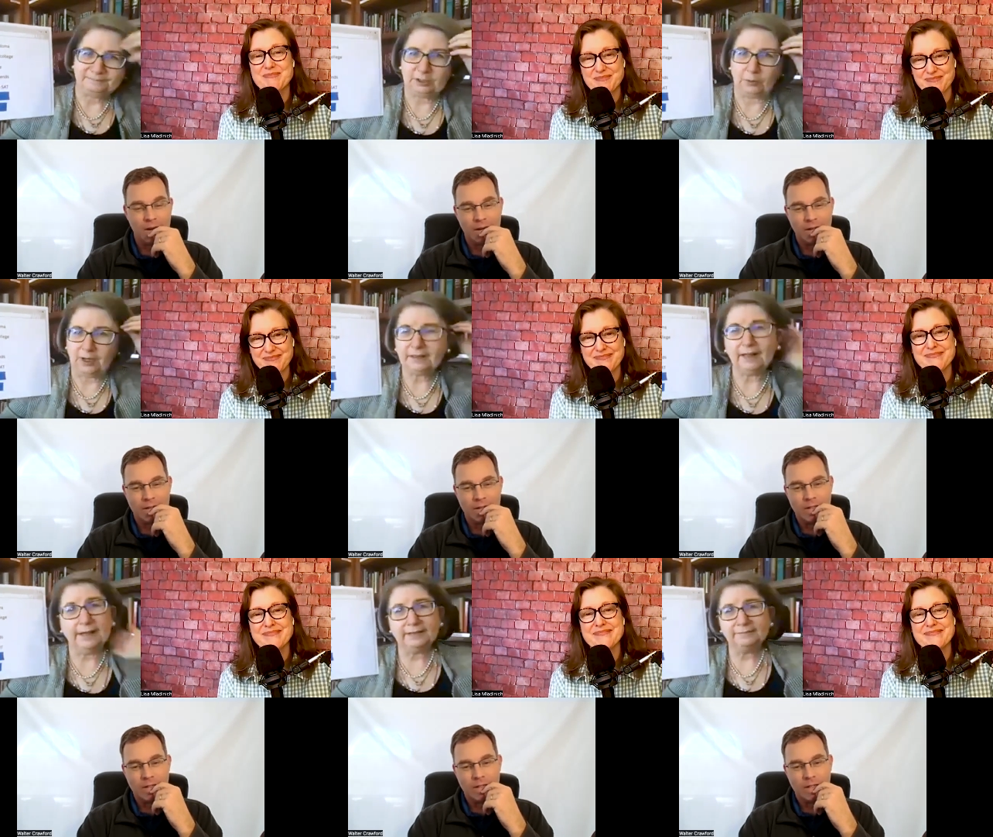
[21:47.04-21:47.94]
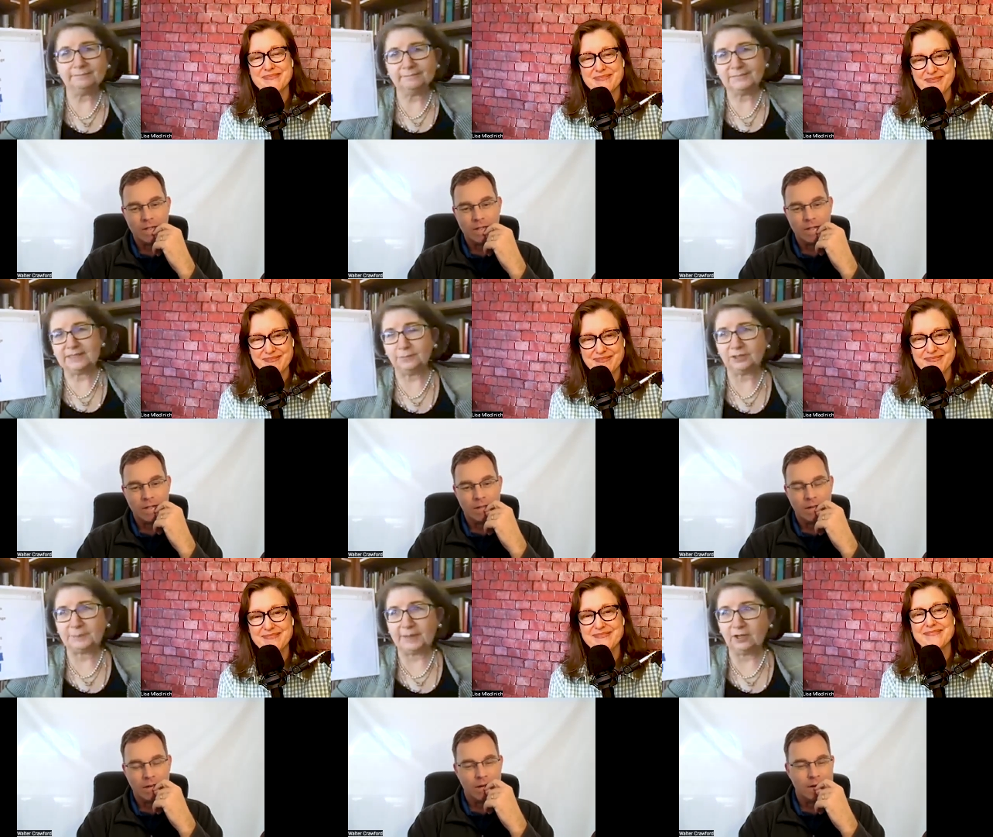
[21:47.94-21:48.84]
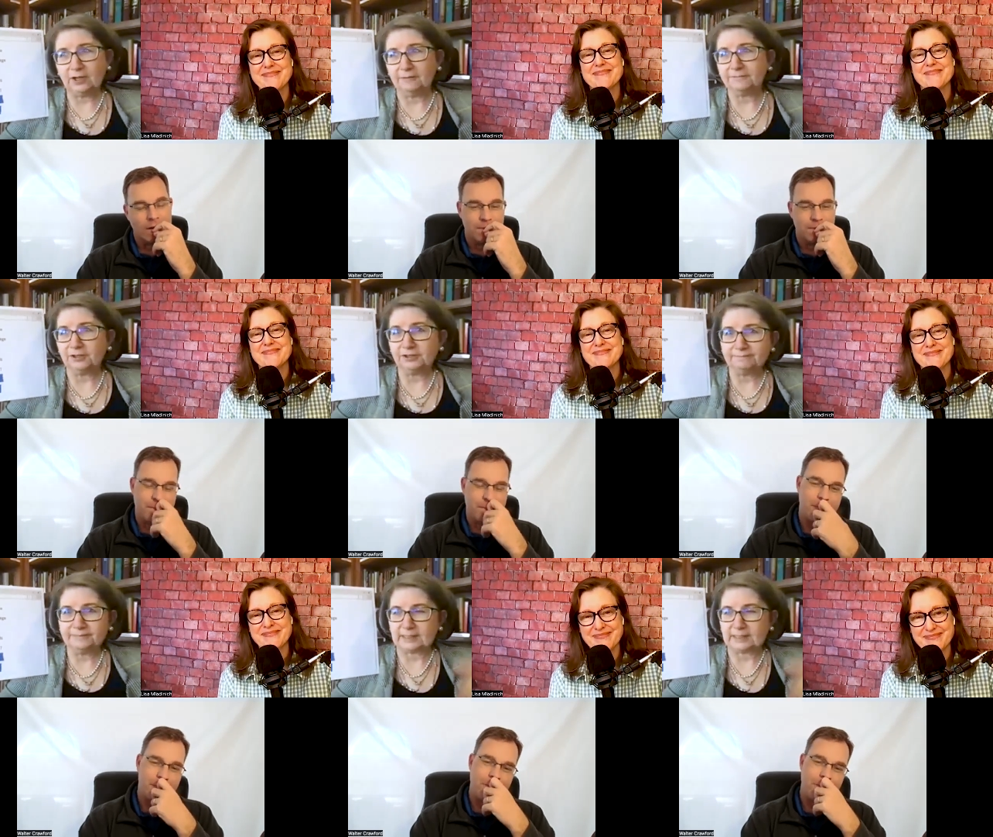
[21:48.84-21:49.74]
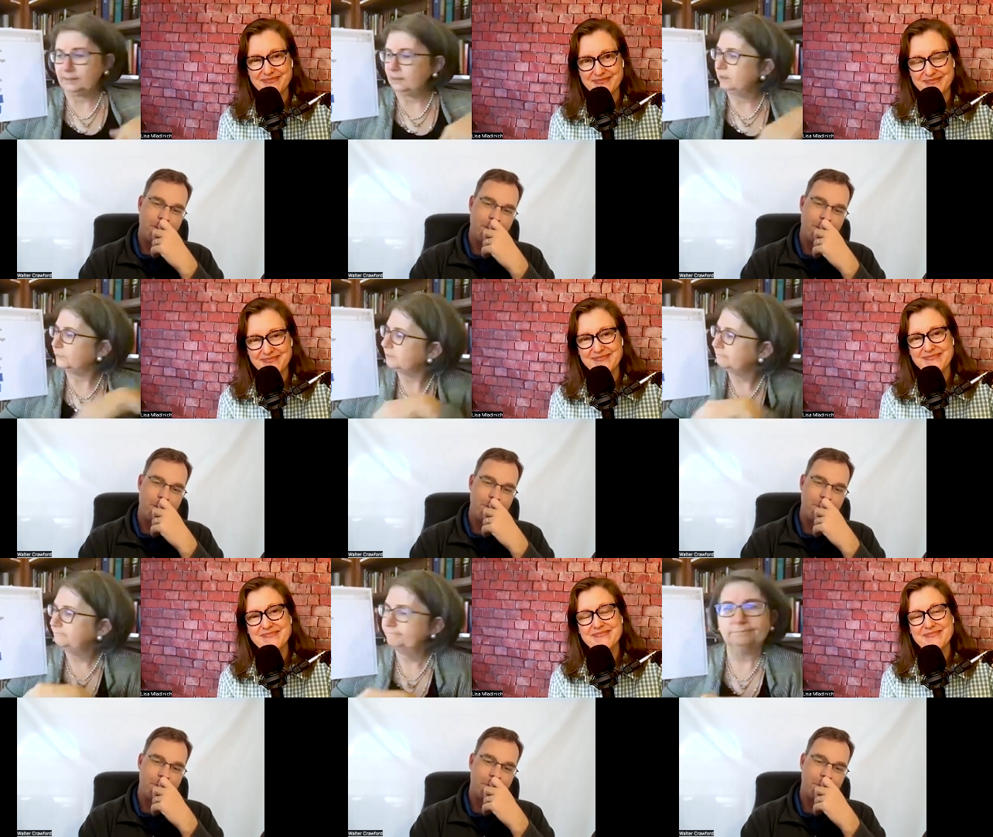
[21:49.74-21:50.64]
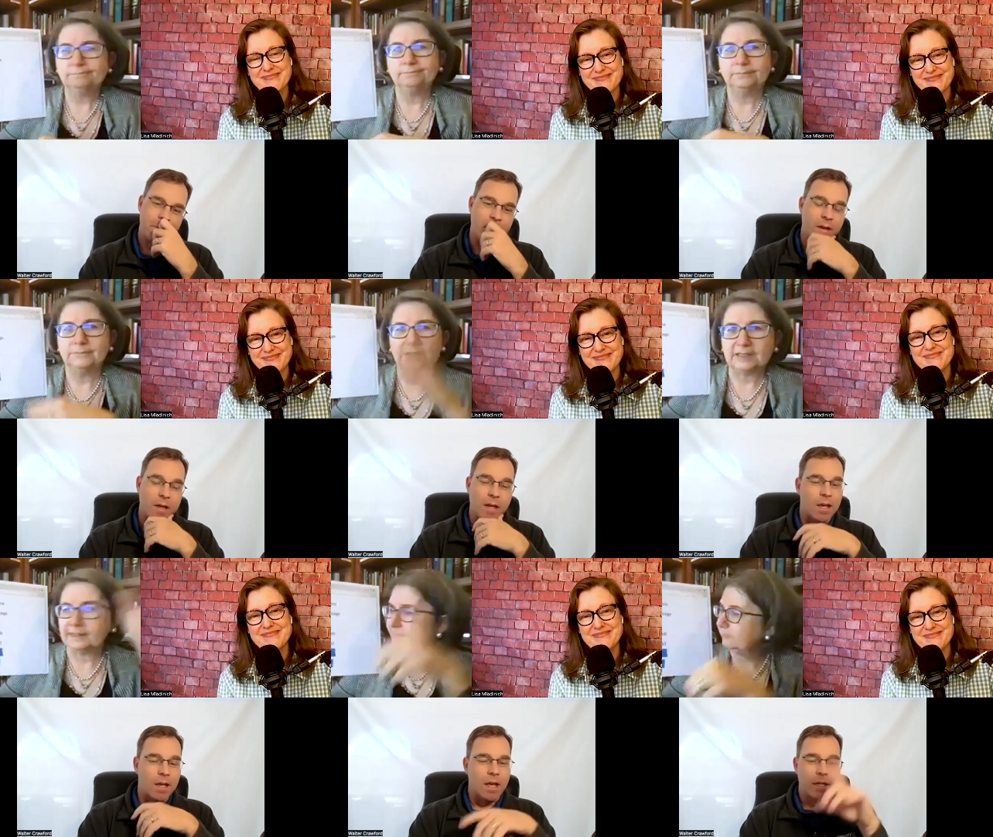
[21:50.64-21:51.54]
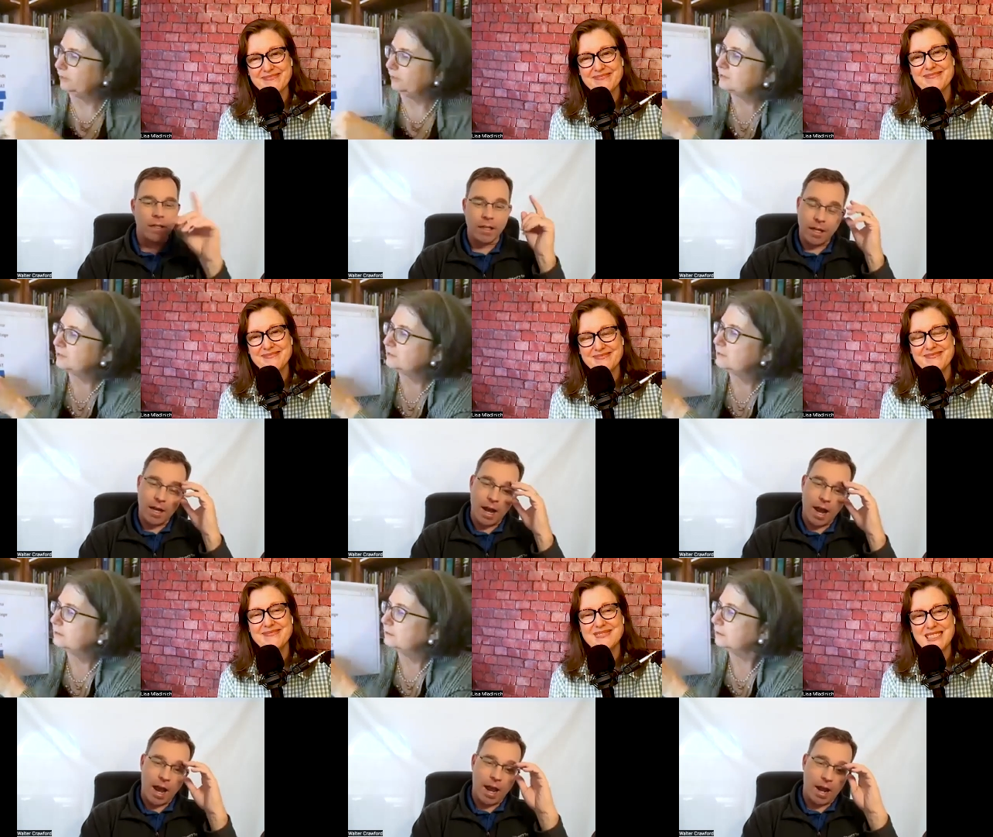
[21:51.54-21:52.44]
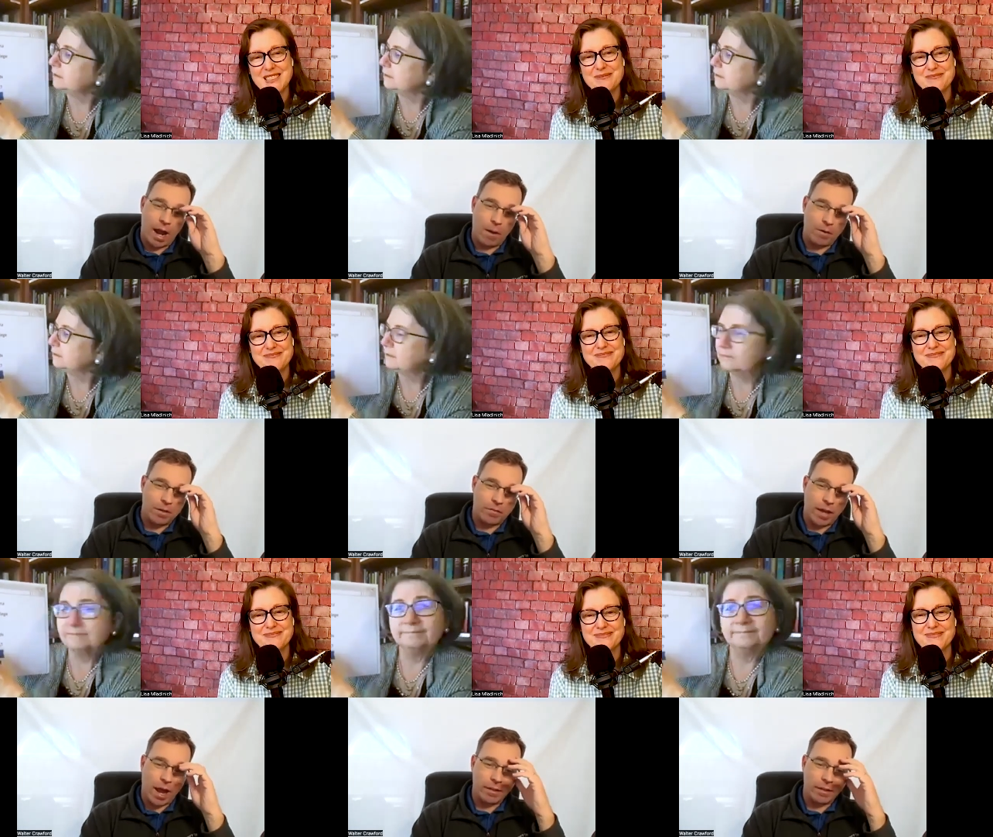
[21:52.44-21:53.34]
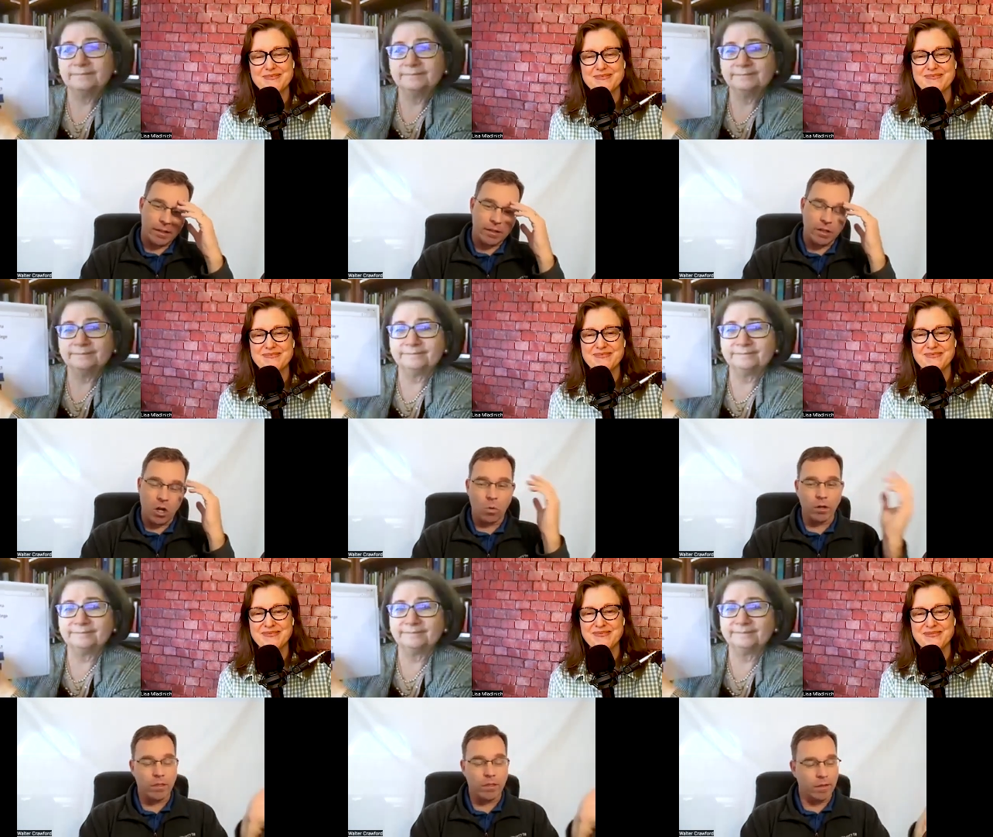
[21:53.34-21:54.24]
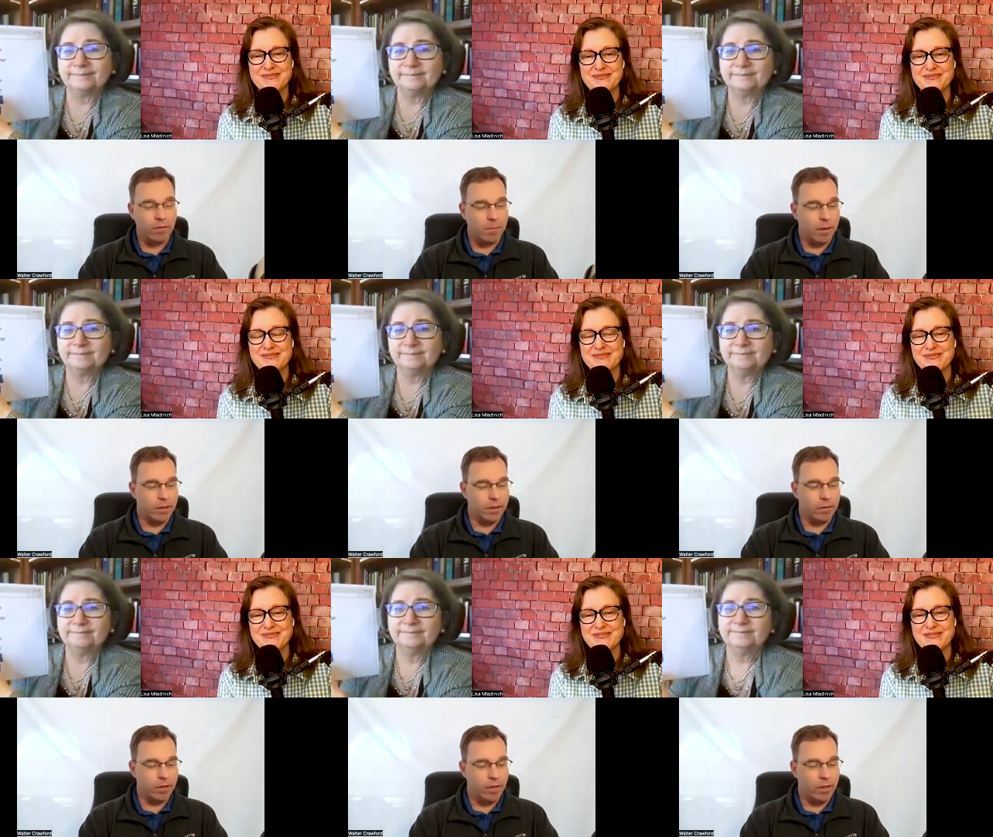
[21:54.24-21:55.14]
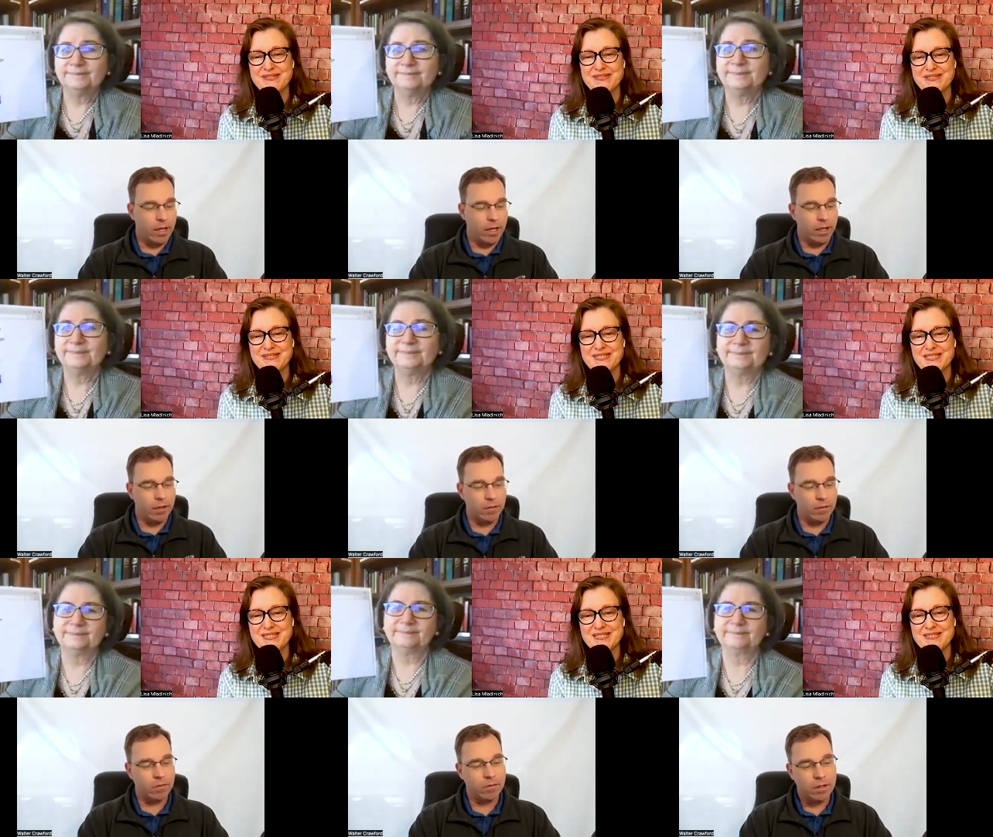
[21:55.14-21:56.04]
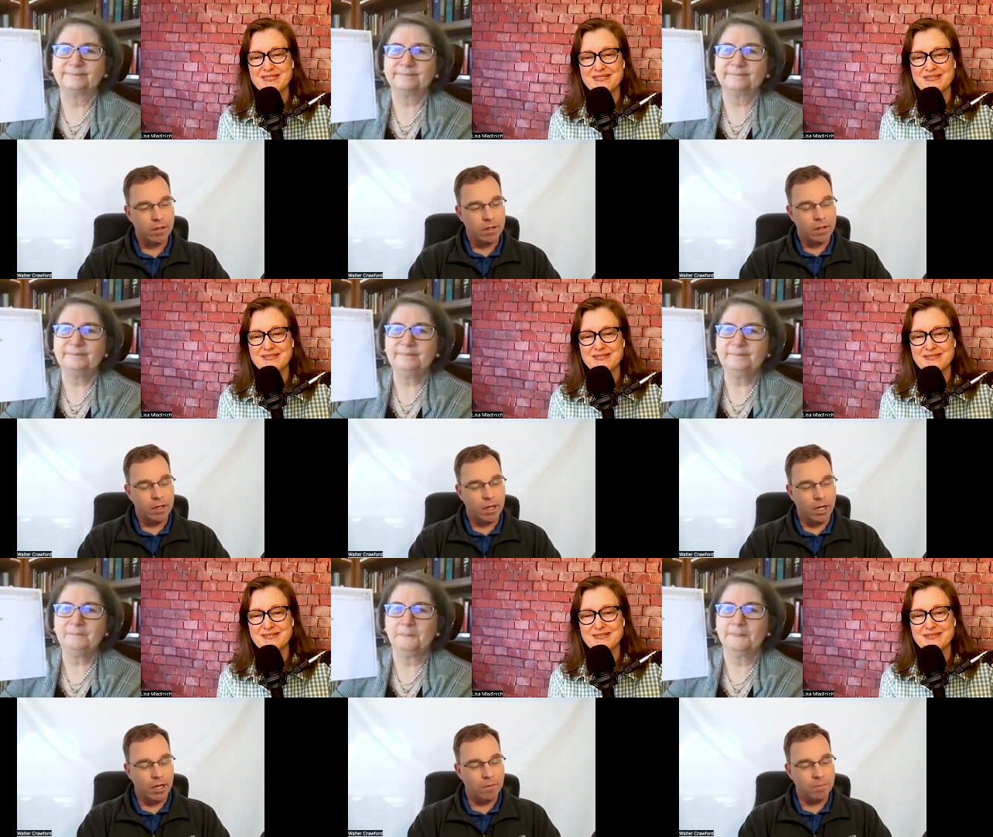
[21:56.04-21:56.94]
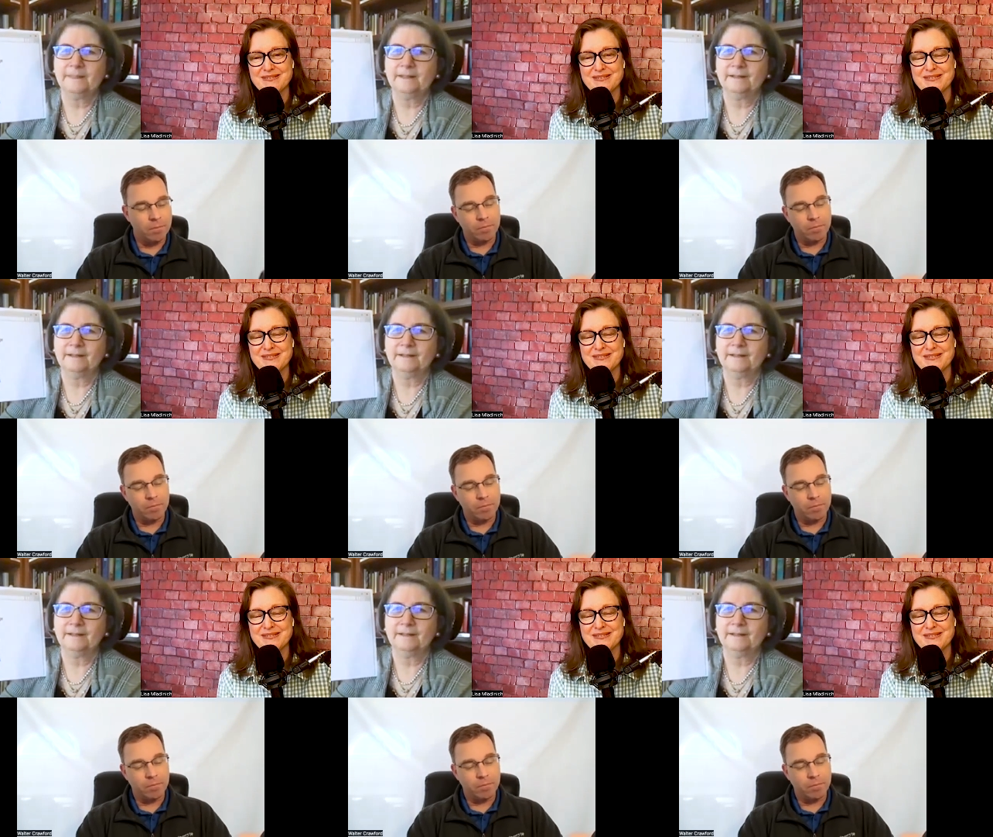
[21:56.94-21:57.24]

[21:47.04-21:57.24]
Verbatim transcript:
Speaker 1: go online, see where it's being offered, sign up, just like everyone else.
Speaker 2: I would just add that, you know, one of the things about the SAT is, you know,